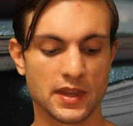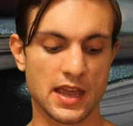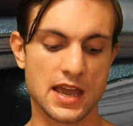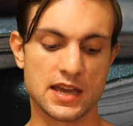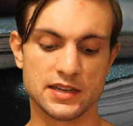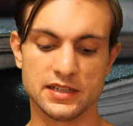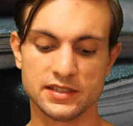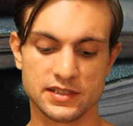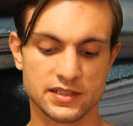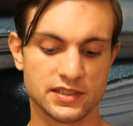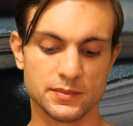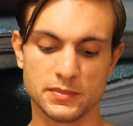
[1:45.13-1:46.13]
And it's
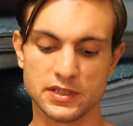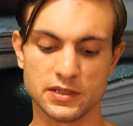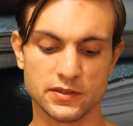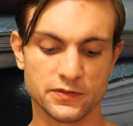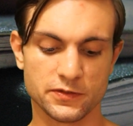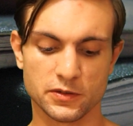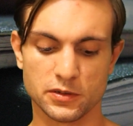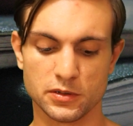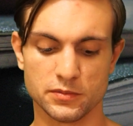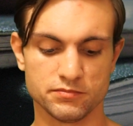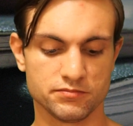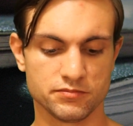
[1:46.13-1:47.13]
similar for,